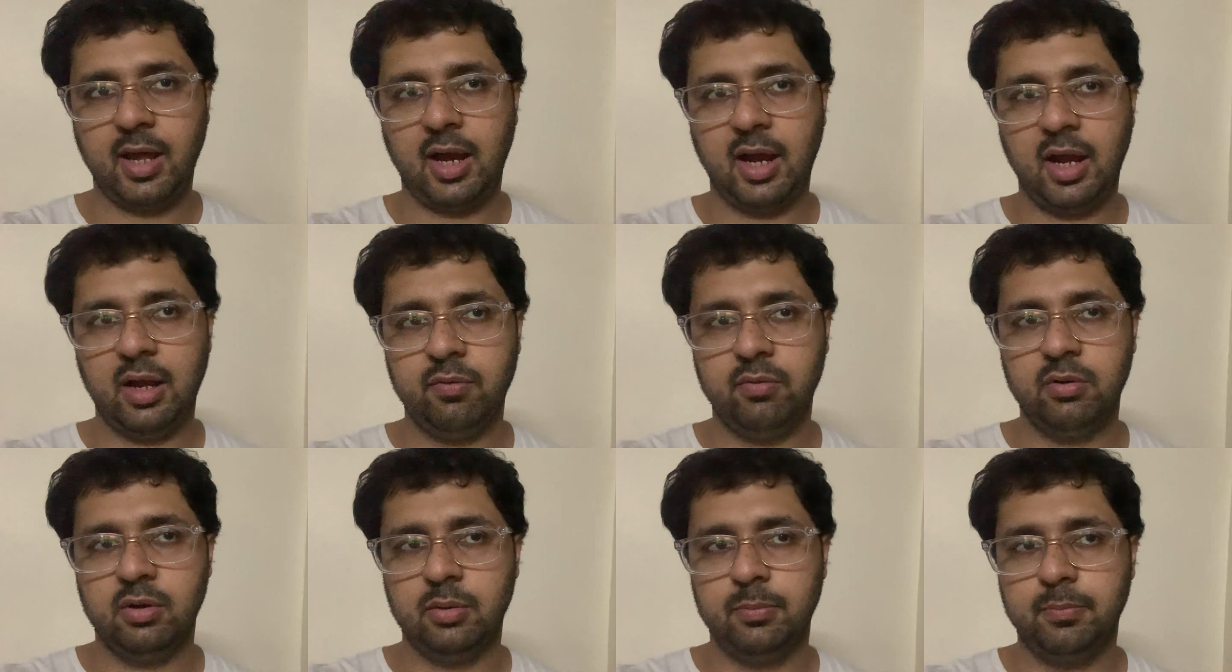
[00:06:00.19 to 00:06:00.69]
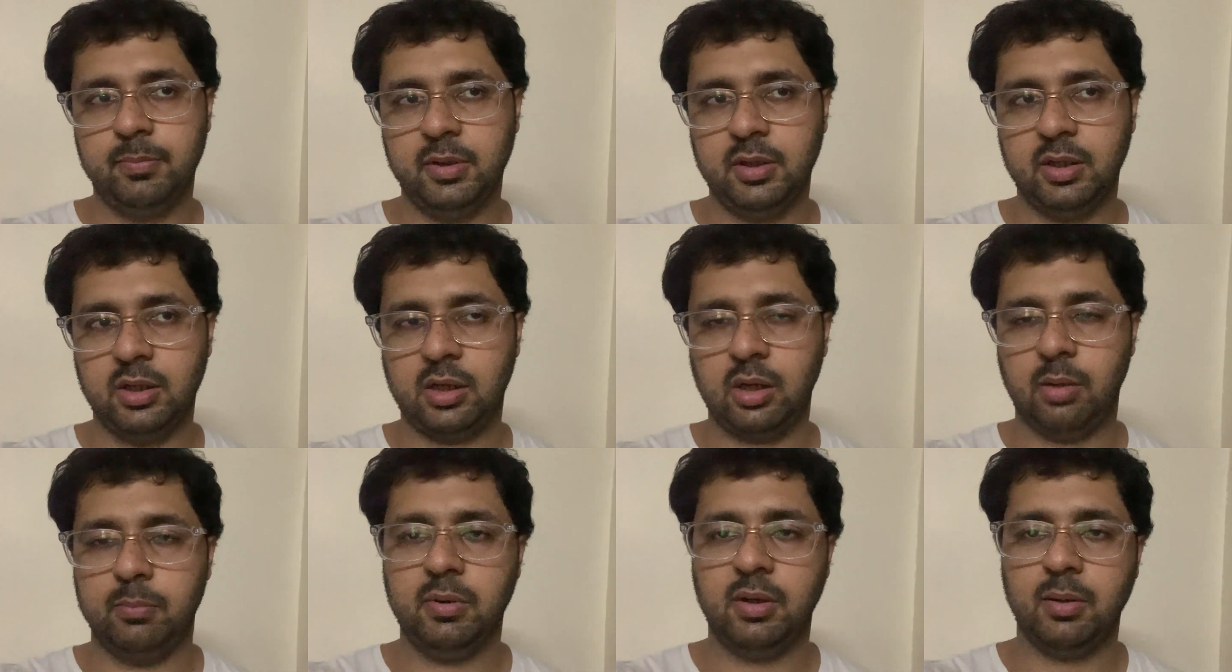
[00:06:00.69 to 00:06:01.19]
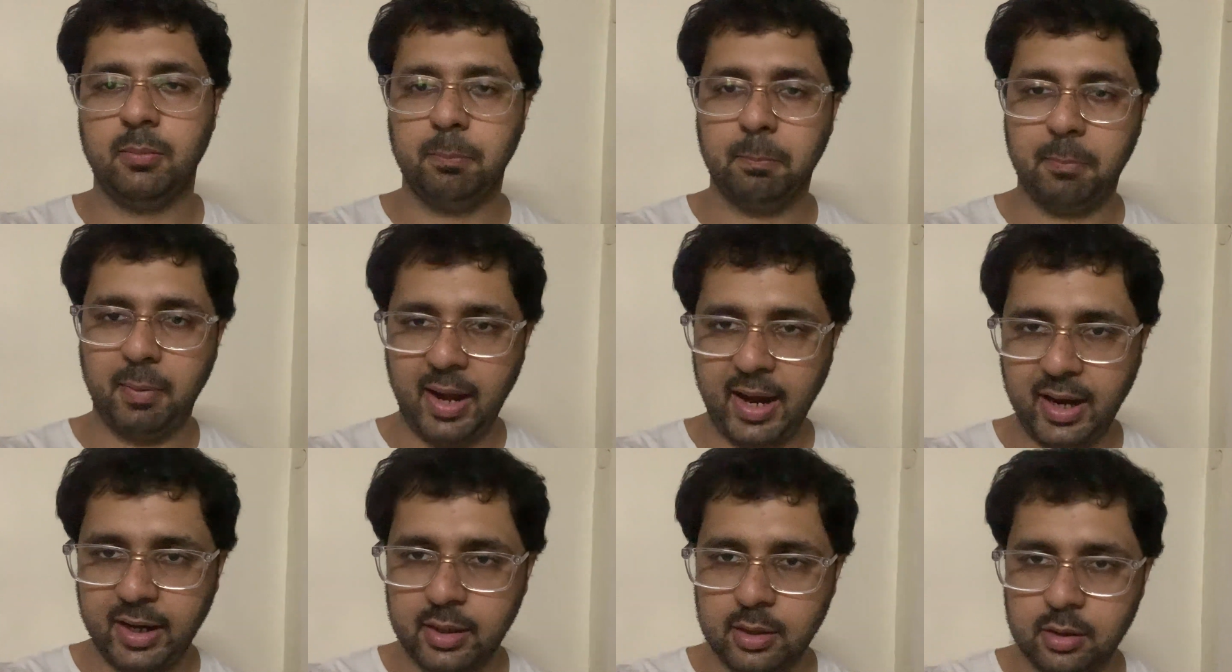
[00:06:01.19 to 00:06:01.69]
I will be coming
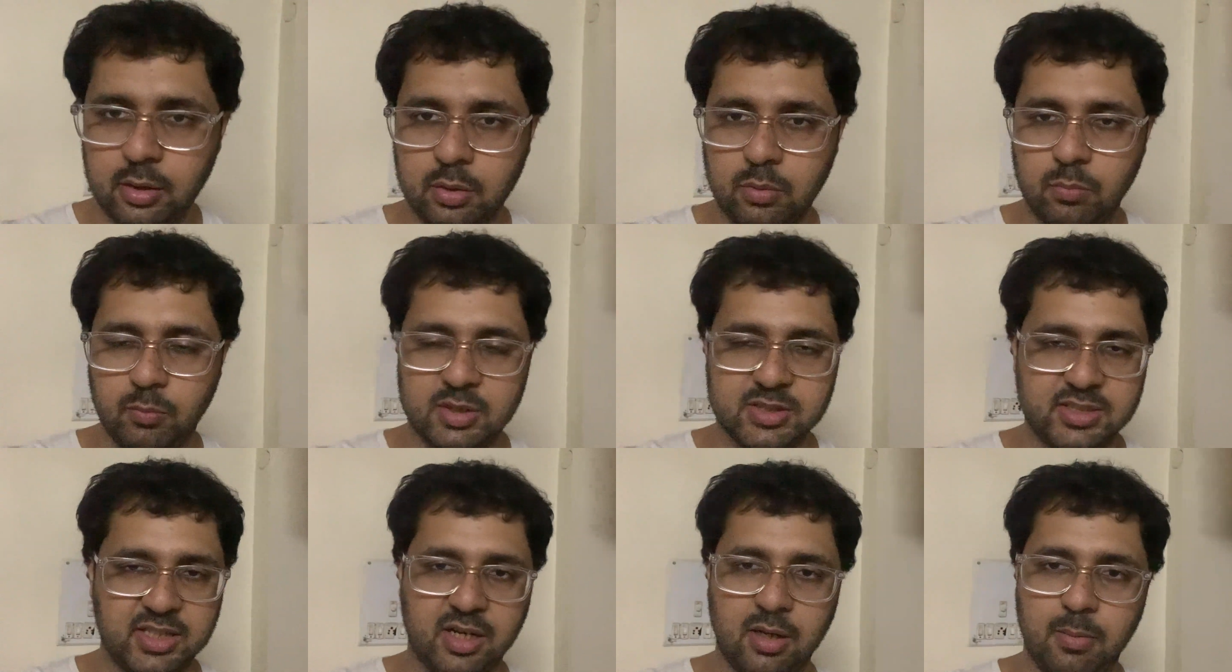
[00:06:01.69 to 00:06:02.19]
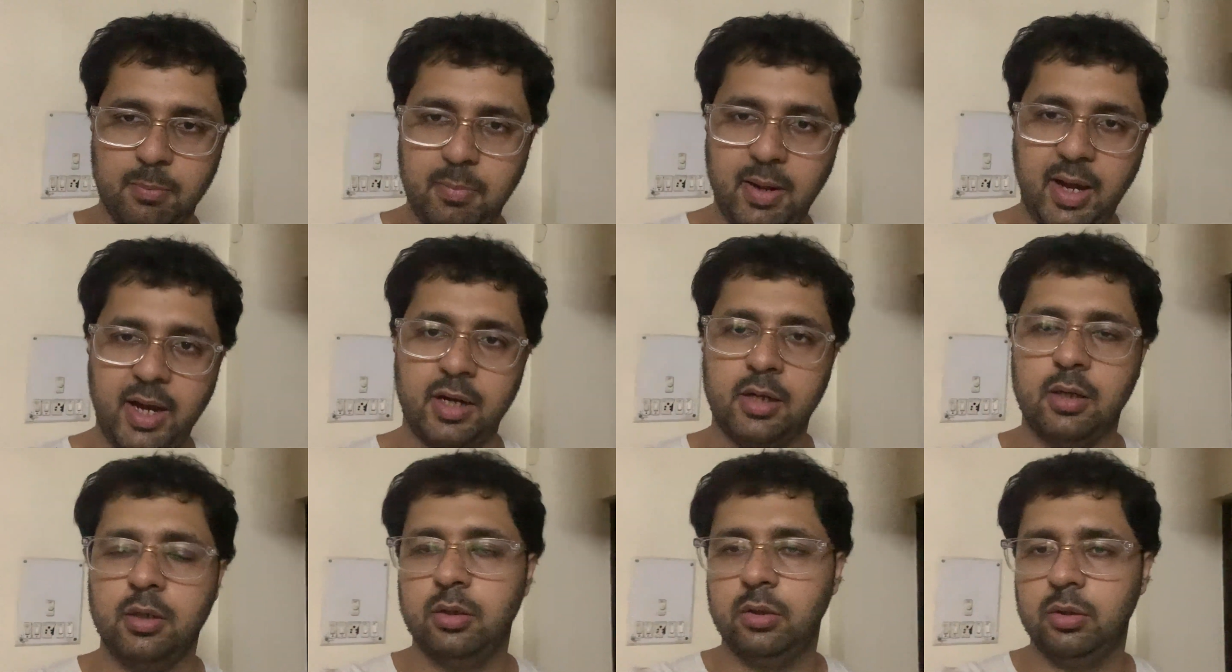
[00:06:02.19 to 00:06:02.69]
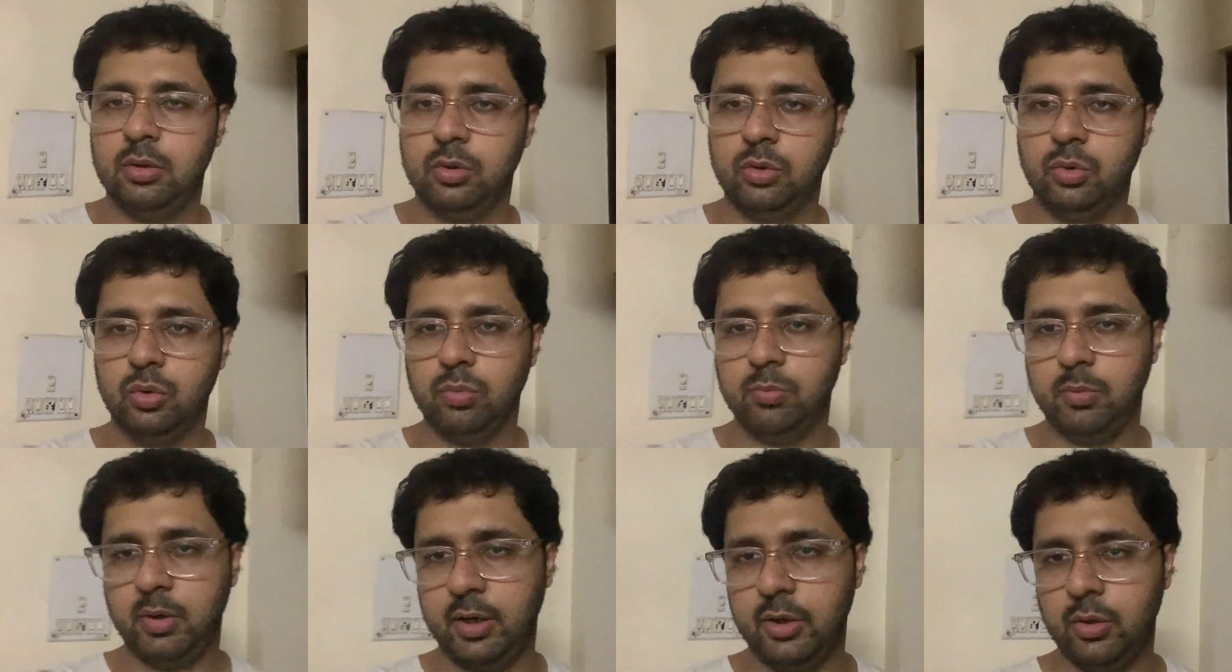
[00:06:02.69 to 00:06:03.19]
back. Once I come back
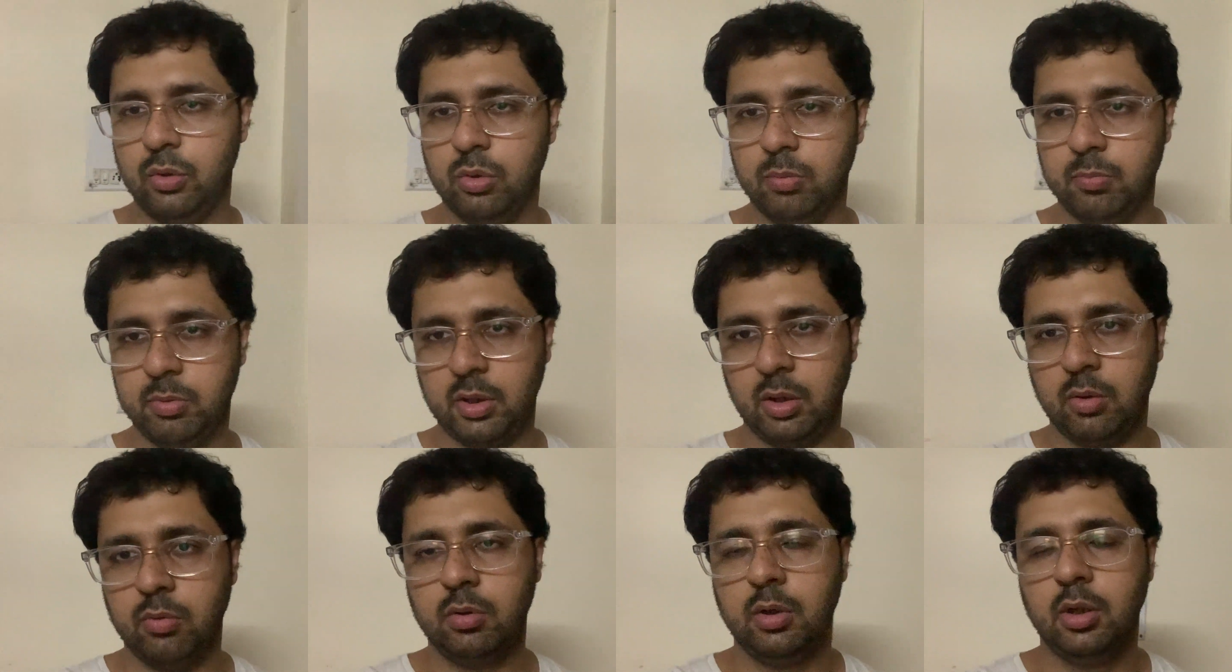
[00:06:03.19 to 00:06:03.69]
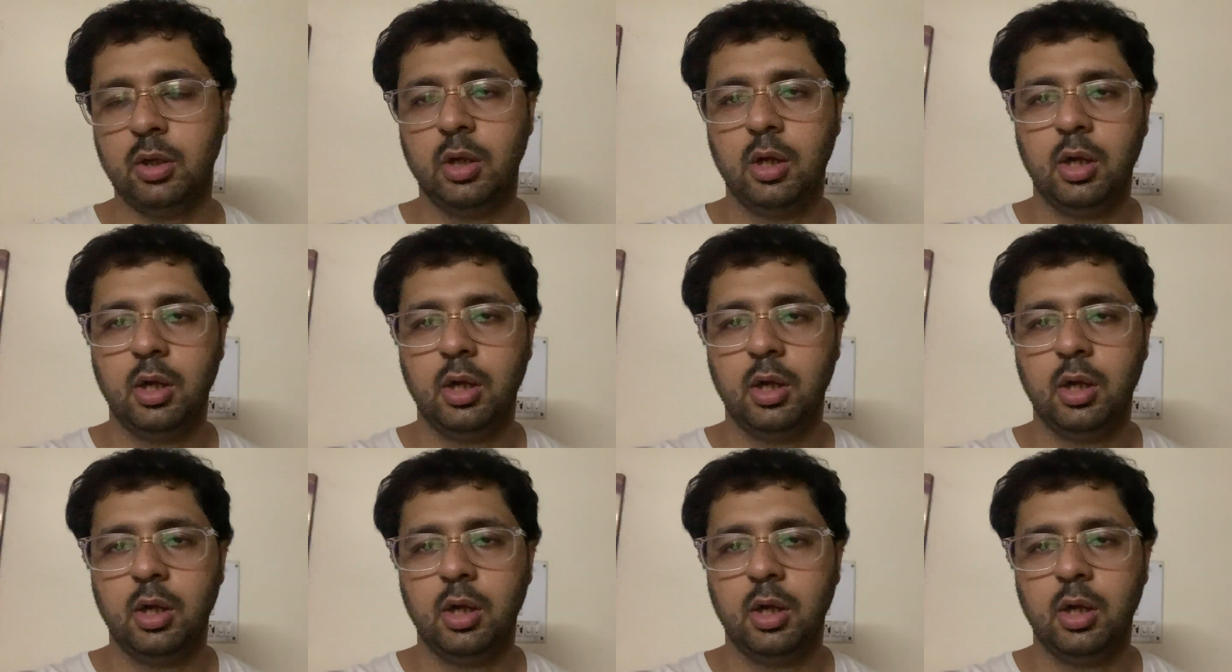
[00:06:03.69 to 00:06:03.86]
to my hometown,